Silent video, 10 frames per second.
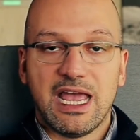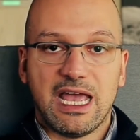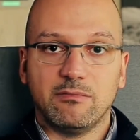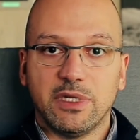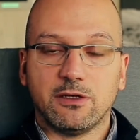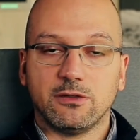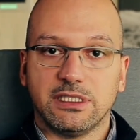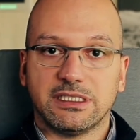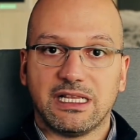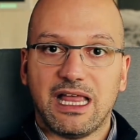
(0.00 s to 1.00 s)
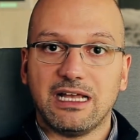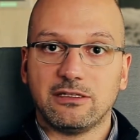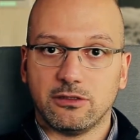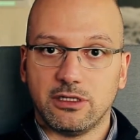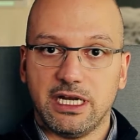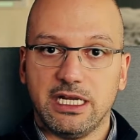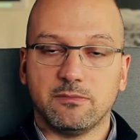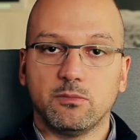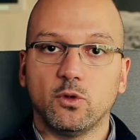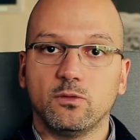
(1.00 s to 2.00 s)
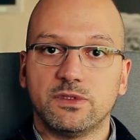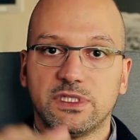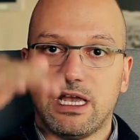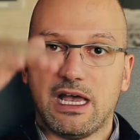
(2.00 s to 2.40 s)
and because it's lighter, it moves